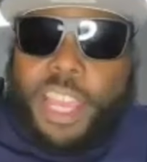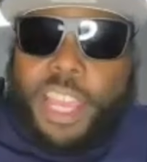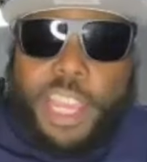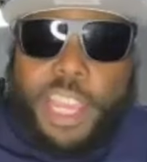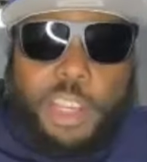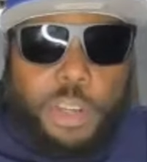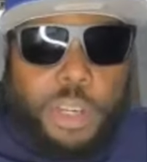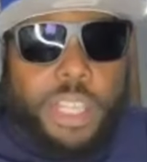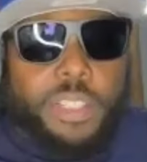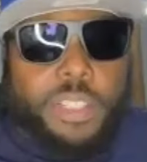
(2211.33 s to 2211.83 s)

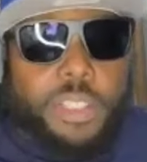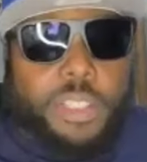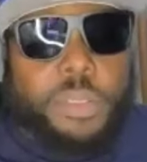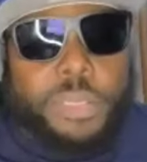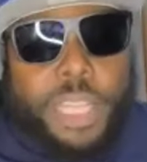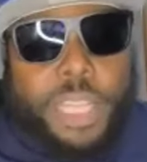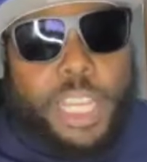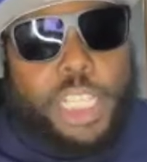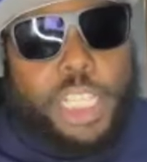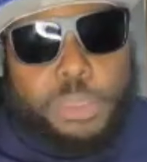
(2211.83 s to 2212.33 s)
and you can do
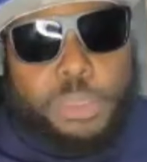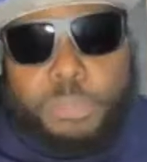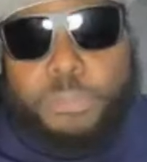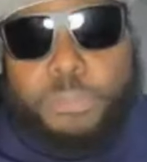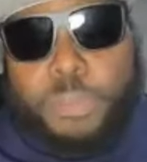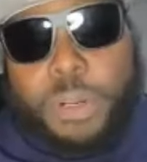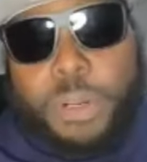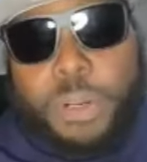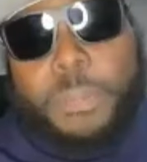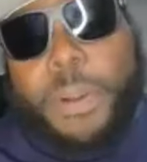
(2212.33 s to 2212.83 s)
things
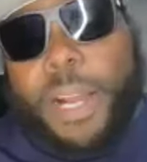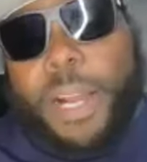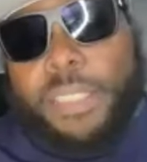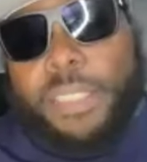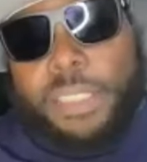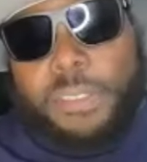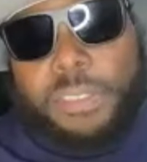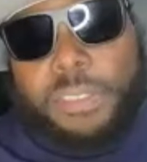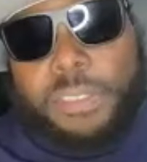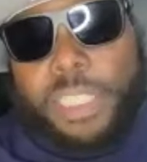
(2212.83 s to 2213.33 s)
from the
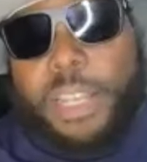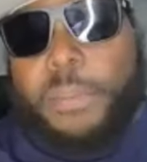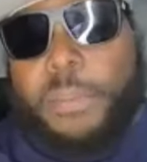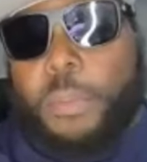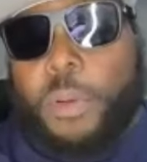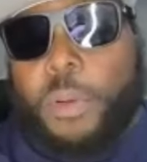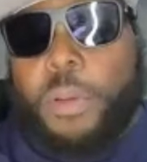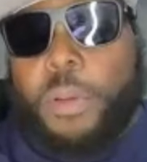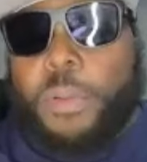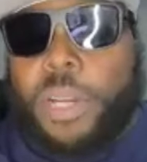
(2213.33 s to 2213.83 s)
positive
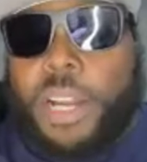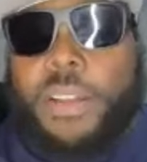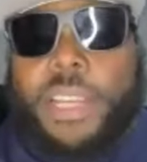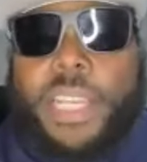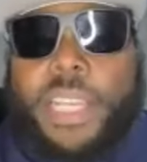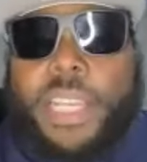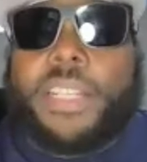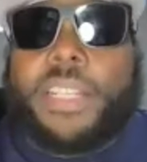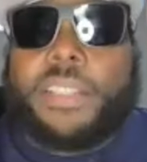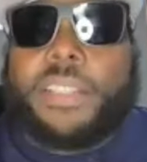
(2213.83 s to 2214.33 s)
standpoint without
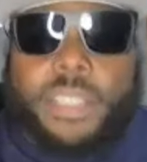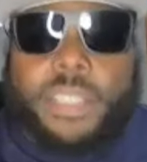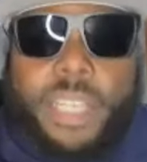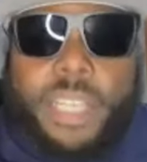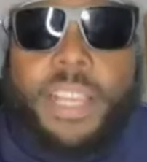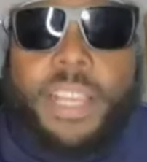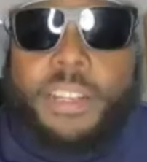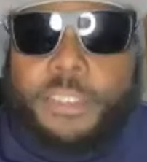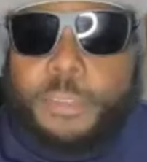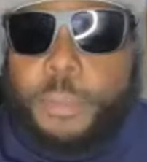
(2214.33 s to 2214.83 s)
getting it the
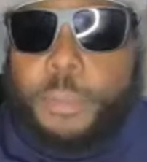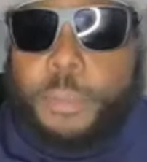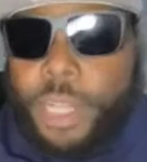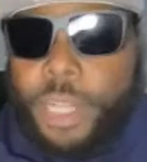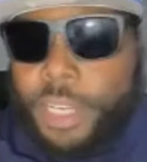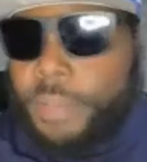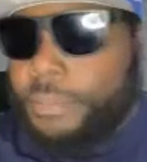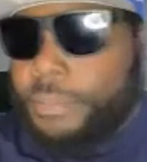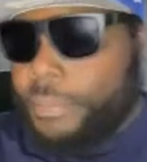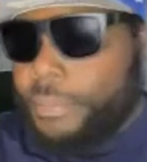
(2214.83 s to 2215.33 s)
negative
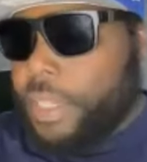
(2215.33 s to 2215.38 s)
way.